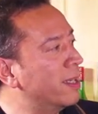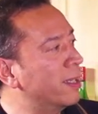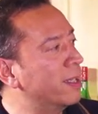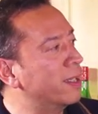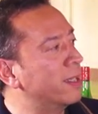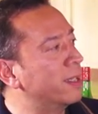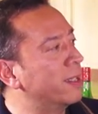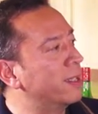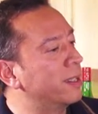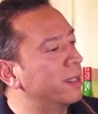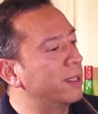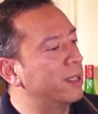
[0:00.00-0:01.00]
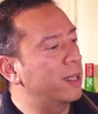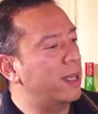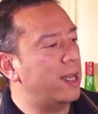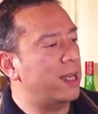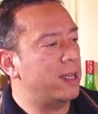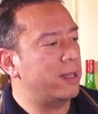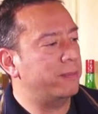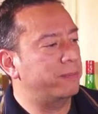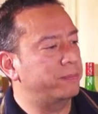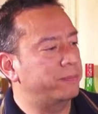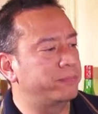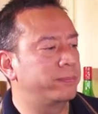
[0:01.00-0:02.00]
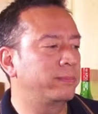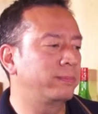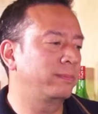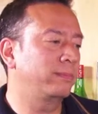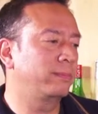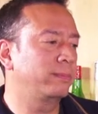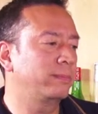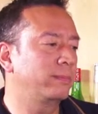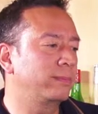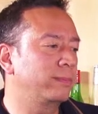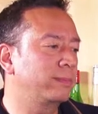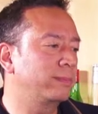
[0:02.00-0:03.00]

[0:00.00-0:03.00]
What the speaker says: [no speech]